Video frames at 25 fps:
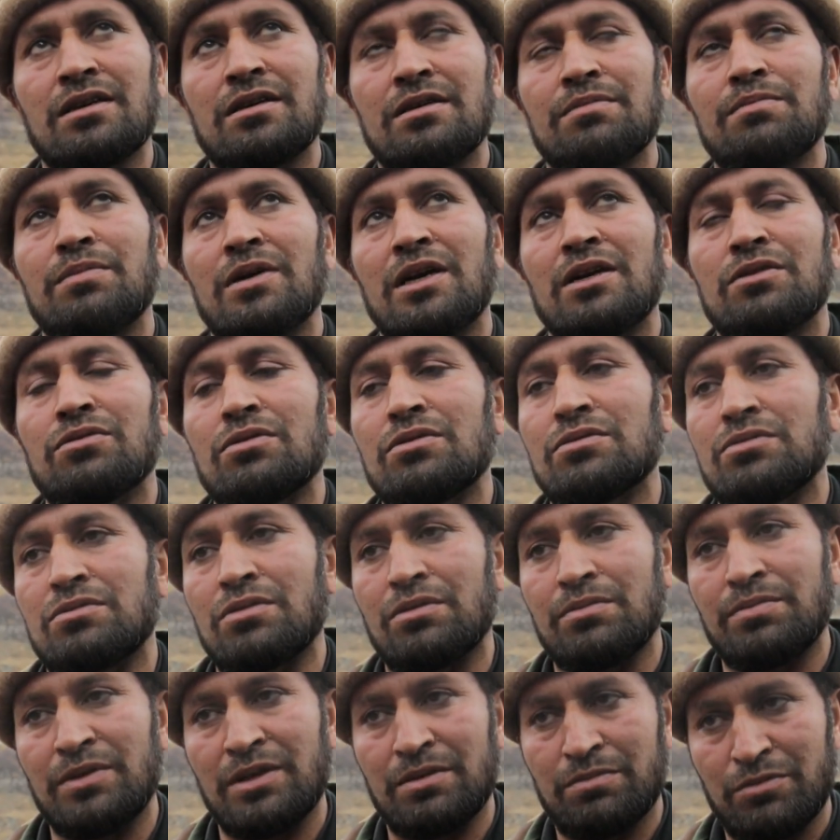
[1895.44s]
flying
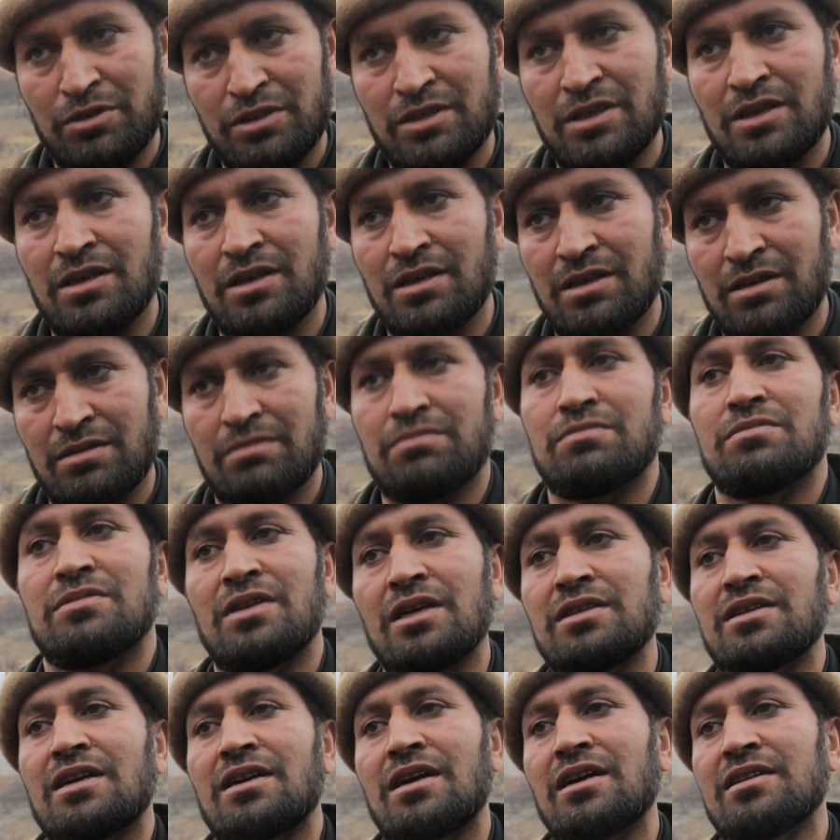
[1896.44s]
over us in a
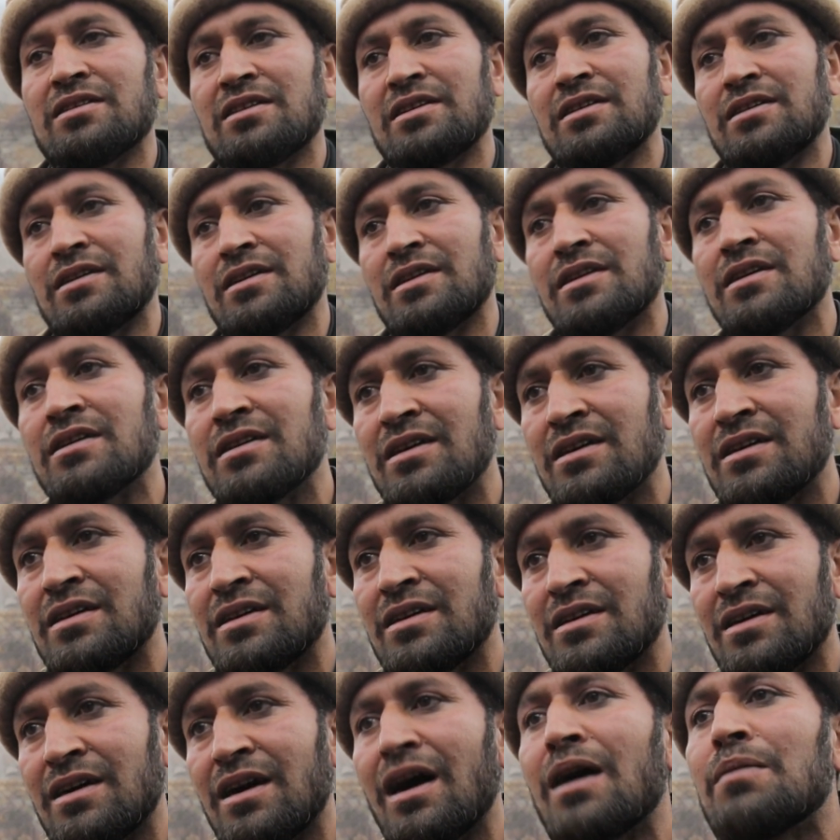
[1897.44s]
circle.
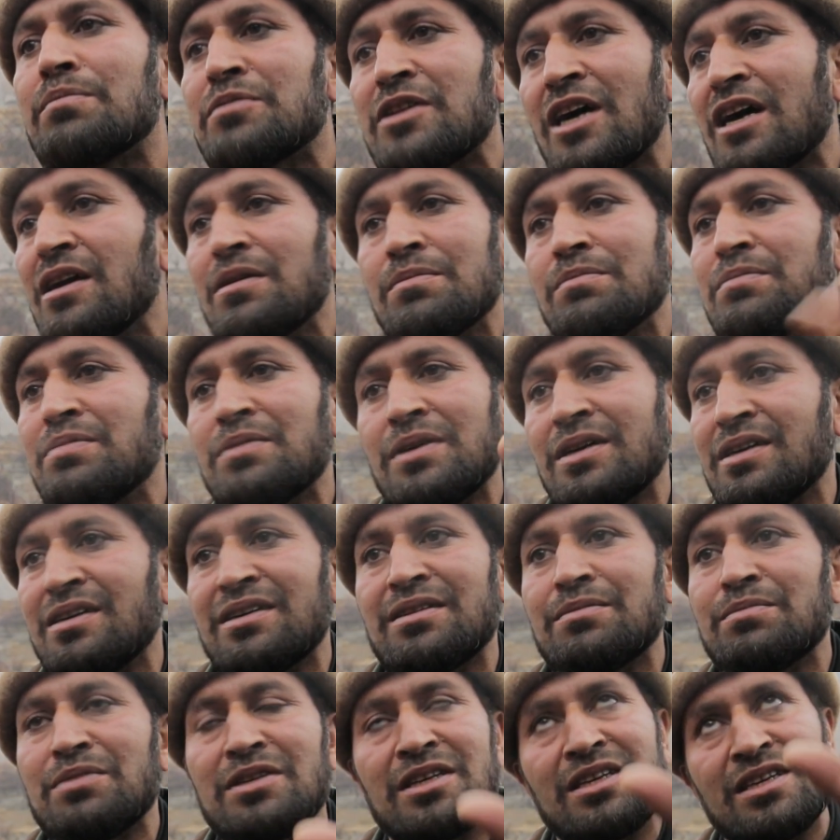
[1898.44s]
There are
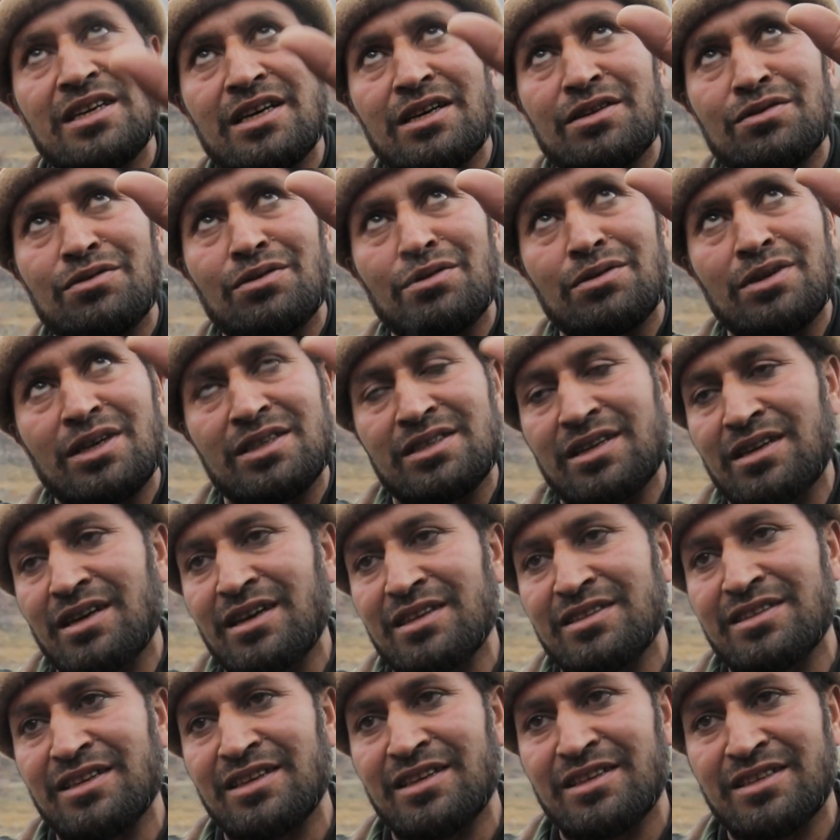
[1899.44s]
21 fairies under
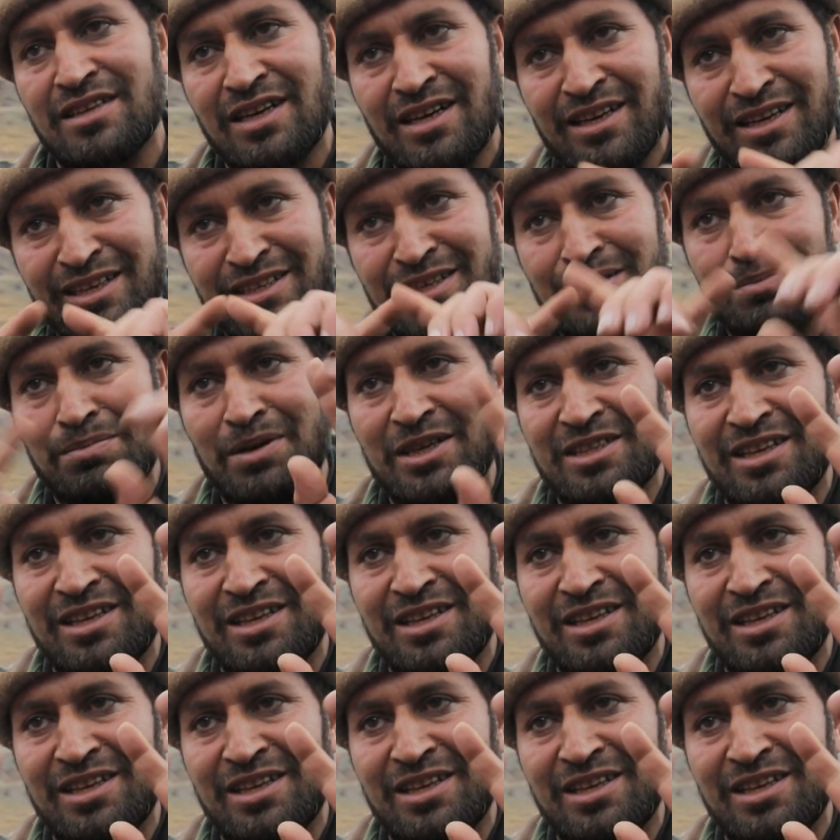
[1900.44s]
my control.